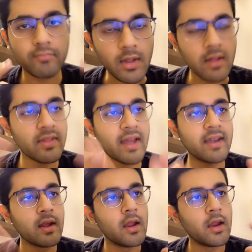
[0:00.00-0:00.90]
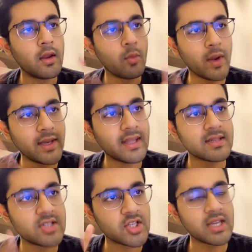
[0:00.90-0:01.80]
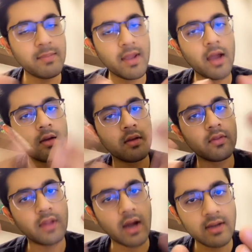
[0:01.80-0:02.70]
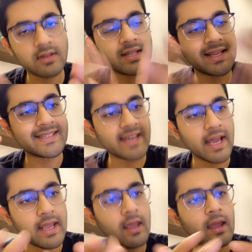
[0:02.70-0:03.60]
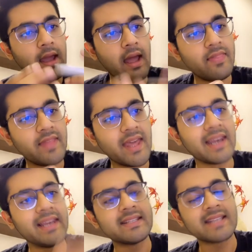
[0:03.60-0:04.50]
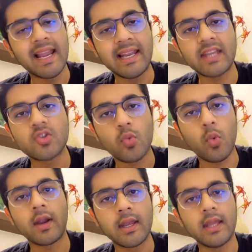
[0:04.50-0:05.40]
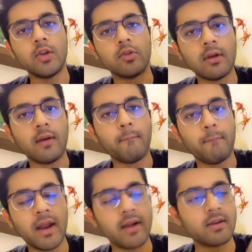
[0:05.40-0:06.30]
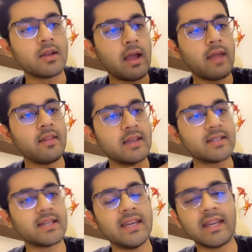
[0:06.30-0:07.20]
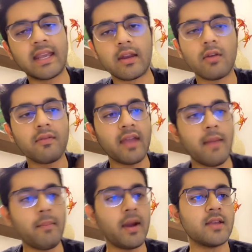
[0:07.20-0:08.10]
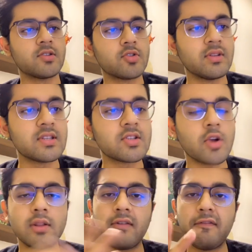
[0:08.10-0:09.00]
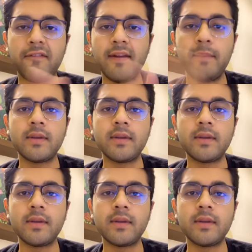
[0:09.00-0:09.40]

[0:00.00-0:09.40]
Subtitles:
that when there is ischemia, the heart cells die and they release LDH1 into the blood, and it's an indicator of MI. So this is called the flipped